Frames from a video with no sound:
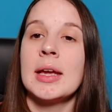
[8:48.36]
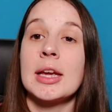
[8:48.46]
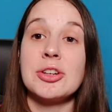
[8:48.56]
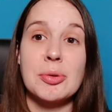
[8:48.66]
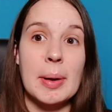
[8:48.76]

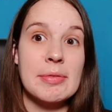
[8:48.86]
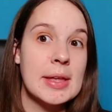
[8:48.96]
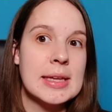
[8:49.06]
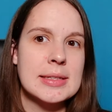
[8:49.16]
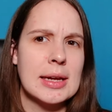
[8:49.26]
Kendra
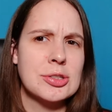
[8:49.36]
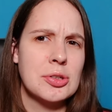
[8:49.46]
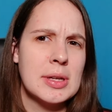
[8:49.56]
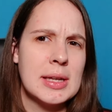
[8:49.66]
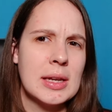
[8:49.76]
Bravely has
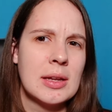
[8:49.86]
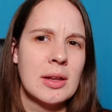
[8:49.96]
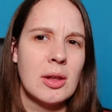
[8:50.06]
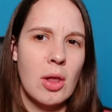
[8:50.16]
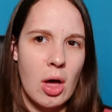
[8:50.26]
actually
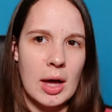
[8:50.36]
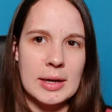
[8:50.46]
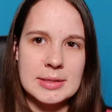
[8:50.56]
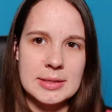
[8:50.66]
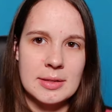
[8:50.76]

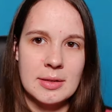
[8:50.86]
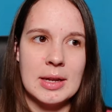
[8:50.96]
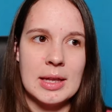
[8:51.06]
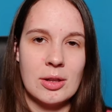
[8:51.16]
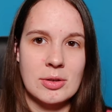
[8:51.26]
lost,
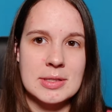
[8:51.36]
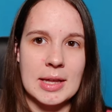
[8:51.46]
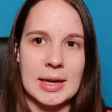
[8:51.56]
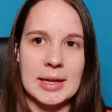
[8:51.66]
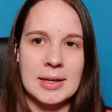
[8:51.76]
it looks
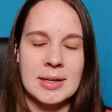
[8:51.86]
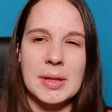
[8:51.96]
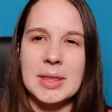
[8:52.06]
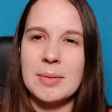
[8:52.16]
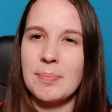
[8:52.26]
like,
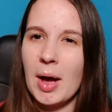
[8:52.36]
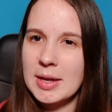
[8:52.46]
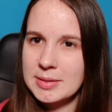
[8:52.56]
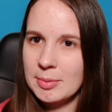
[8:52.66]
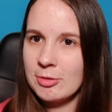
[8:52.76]
but then
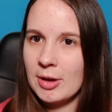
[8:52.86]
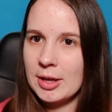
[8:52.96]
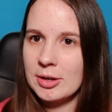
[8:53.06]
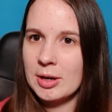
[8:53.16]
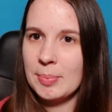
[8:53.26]
possibly
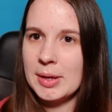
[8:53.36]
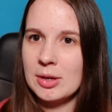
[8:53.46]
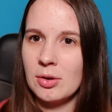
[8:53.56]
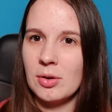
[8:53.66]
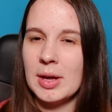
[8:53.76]
filed an
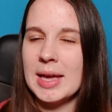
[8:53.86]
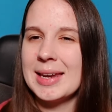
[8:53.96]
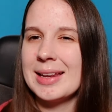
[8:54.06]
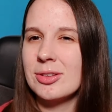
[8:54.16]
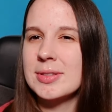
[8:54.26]
appeal,
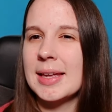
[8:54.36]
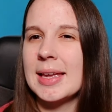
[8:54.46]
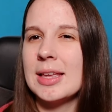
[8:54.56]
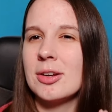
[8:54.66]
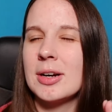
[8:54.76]
and it looks like
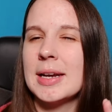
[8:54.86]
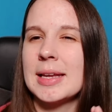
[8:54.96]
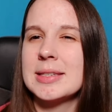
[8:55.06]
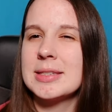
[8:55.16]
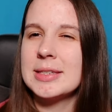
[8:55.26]
either an
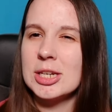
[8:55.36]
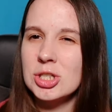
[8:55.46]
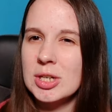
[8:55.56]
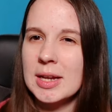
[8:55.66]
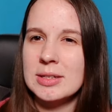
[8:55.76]

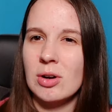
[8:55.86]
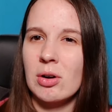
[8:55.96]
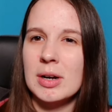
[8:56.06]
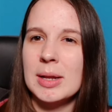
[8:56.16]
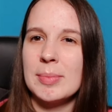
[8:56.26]
extension has
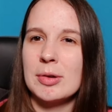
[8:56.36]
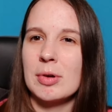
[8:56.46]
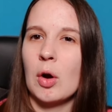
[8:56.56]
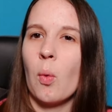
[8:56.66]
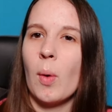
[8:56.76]
already been
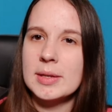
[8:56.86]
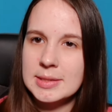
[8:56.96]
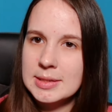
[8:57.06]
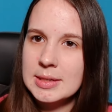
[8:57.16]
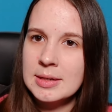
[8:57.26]

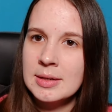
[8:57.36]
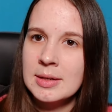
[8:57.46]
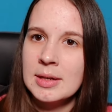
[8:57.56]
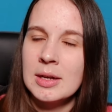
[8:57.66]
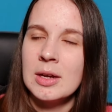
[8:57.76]
requested
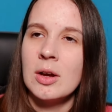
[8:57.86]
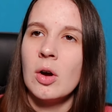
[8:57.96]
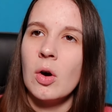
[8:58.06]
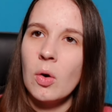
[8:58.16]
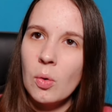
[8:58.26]

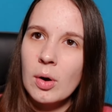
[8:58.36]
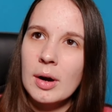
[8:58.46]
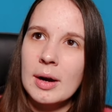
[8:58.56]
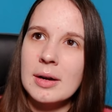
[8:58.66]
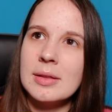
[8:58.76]

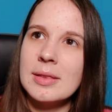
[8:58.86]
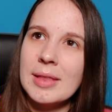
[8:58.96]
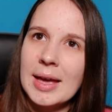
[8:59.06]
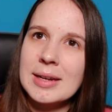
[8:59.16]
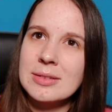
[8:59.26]
or
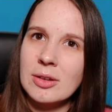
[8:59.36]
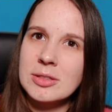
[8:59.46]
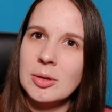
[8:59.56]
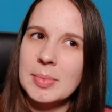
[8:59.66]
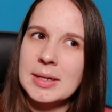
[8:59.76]
that has
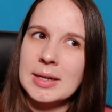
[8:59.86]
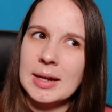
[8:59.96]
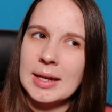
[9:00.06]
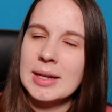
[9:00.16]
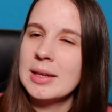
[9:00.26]
also been
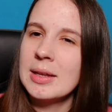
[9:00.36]
denied.